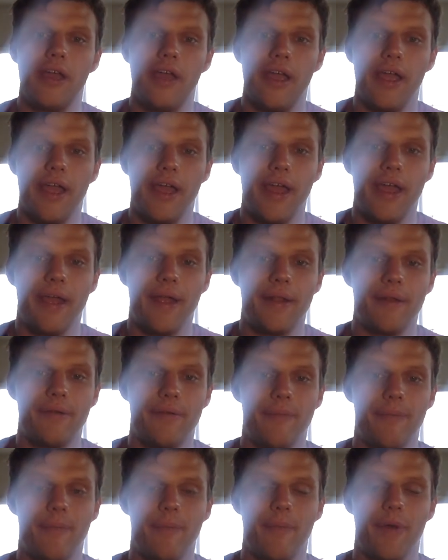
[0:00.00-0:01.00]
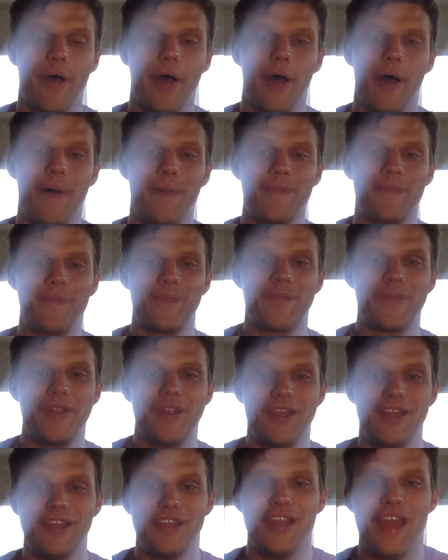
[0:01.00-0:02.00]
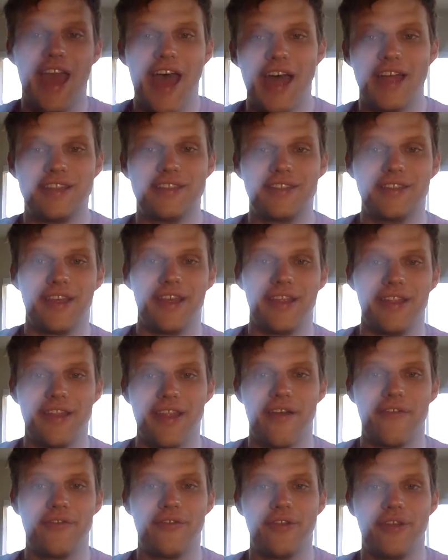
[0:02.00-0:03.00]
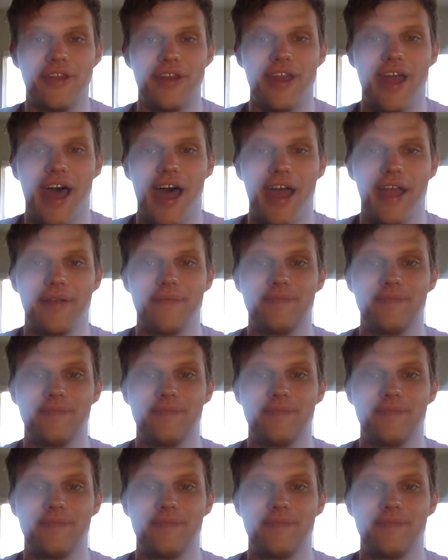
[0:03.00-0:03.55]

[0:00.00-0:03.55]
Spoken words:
and it's like definitely not